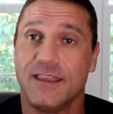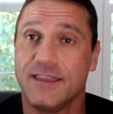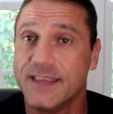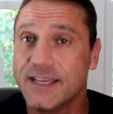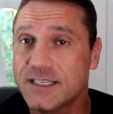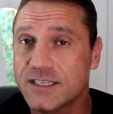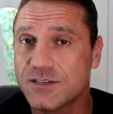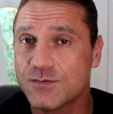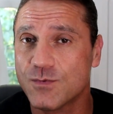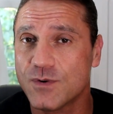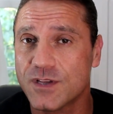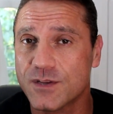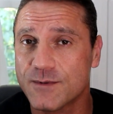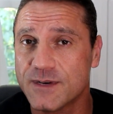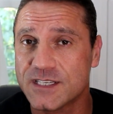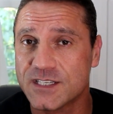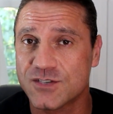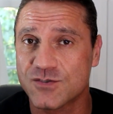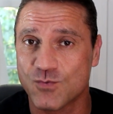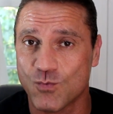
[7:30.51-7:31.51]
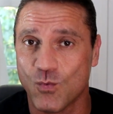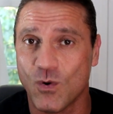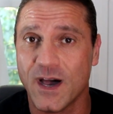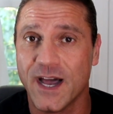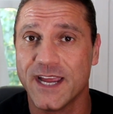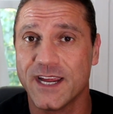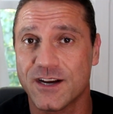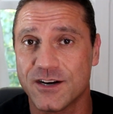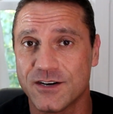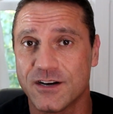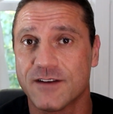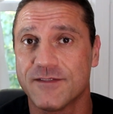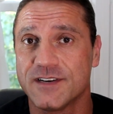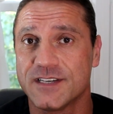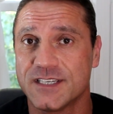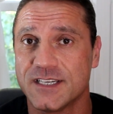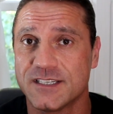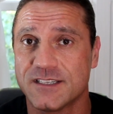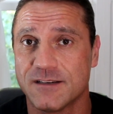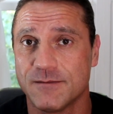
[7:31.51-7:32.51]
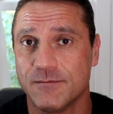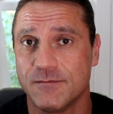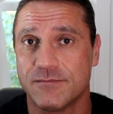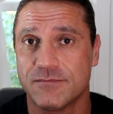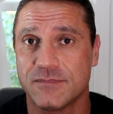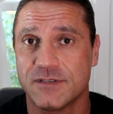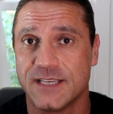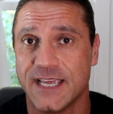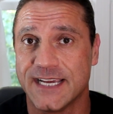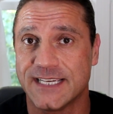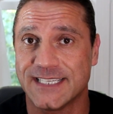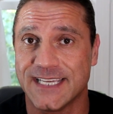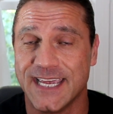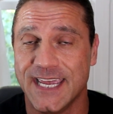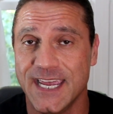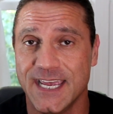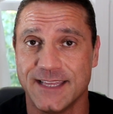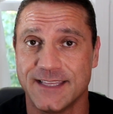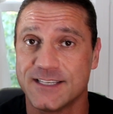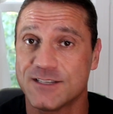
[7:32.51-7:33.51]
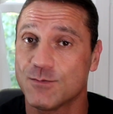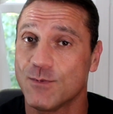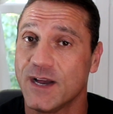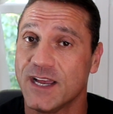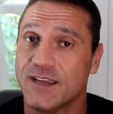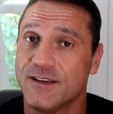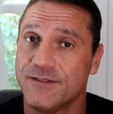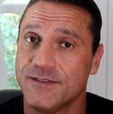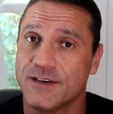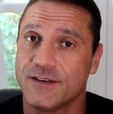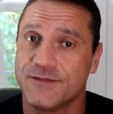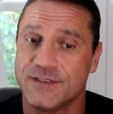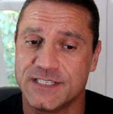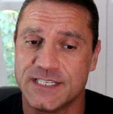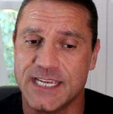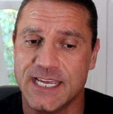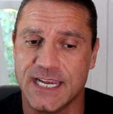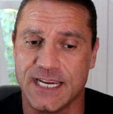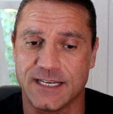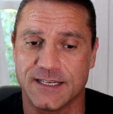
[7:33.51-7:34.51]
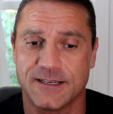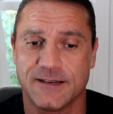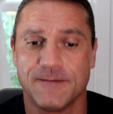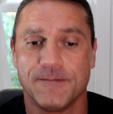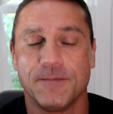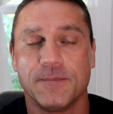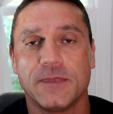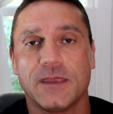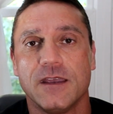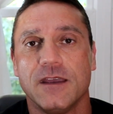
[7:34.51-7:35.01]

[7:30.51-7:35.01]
This is one of the reasons why your nervous system takes a hit. This is why you feel fatigued.